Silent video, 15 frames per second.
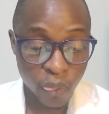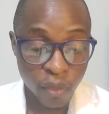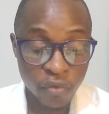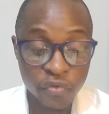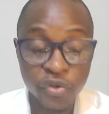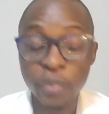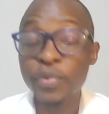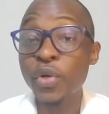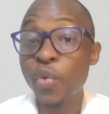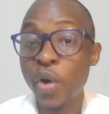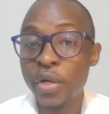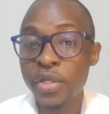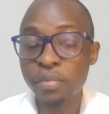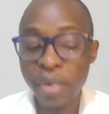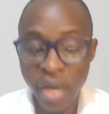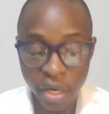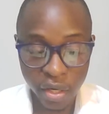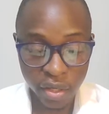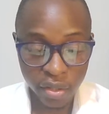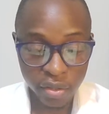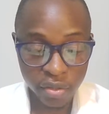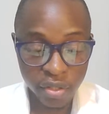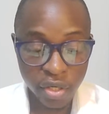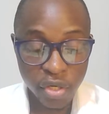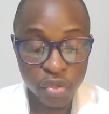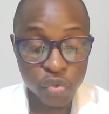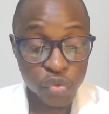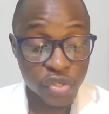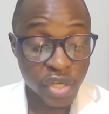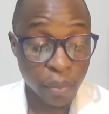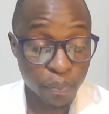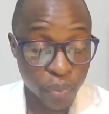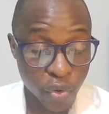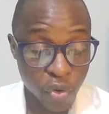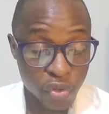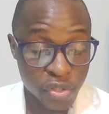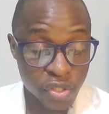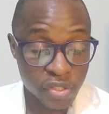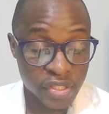from the World Bank to support